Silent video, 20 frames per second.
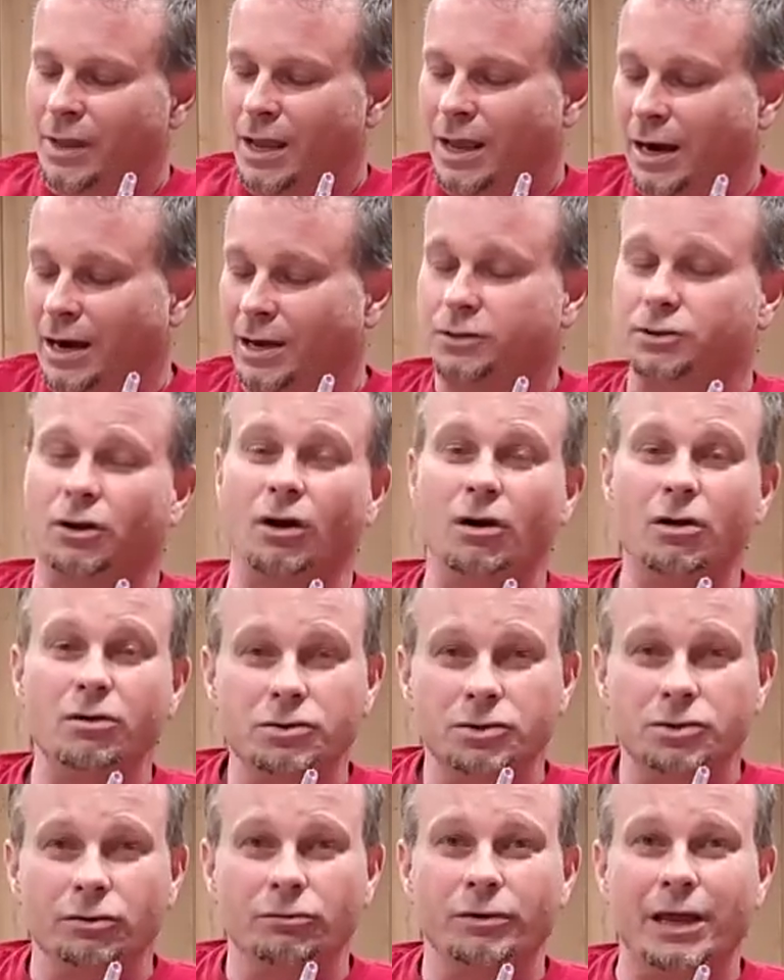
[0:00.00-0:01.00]
And it's
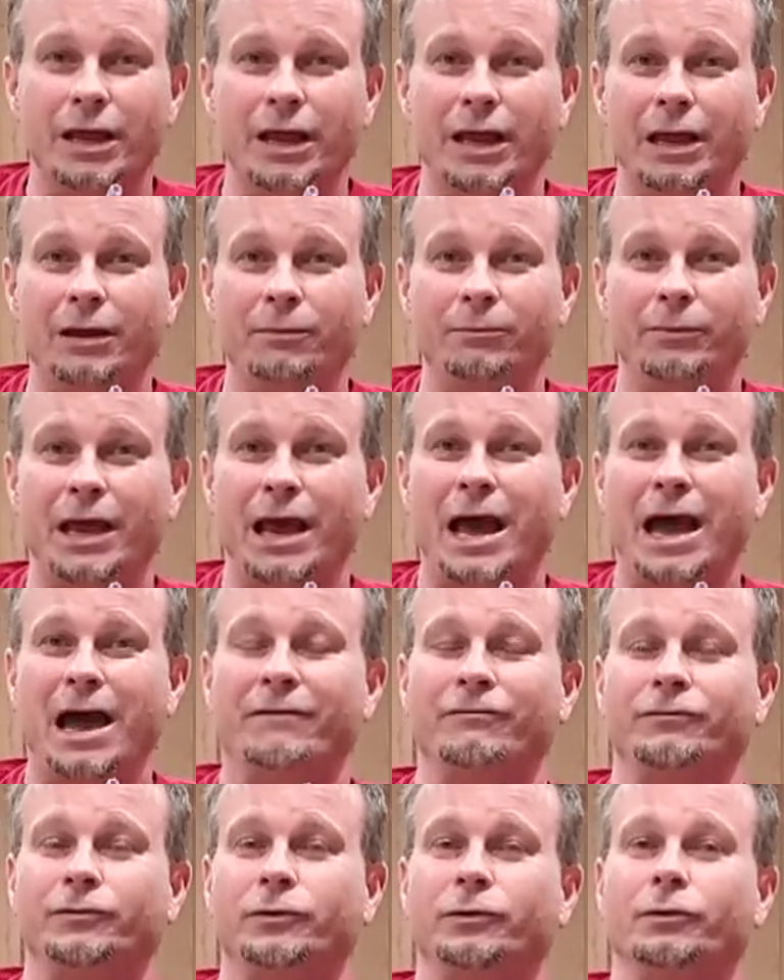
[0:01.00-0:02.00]
also named
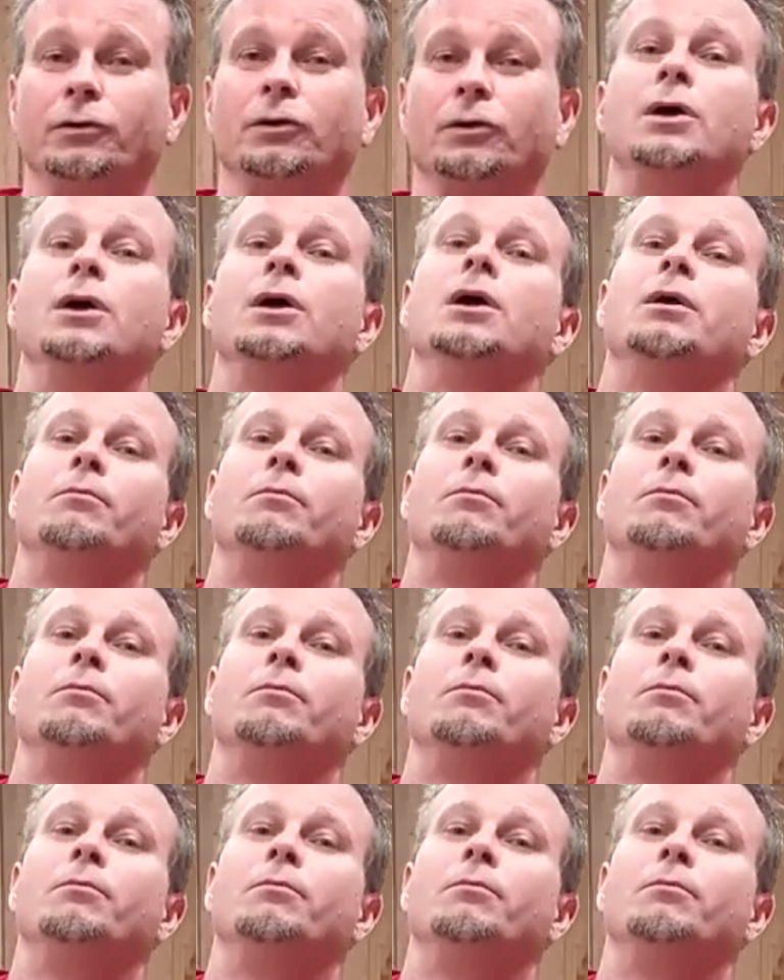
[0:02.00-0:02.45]
after